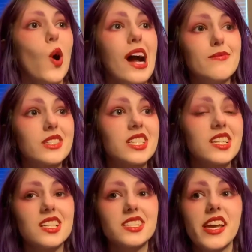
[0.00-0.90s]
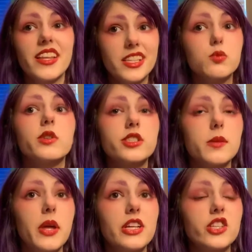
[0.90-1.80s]
I'm just gonna say this one's the
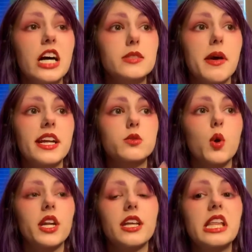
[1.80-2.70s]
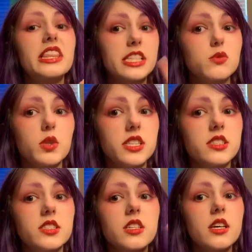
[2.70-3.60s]
BH Cosmetics one, and this one is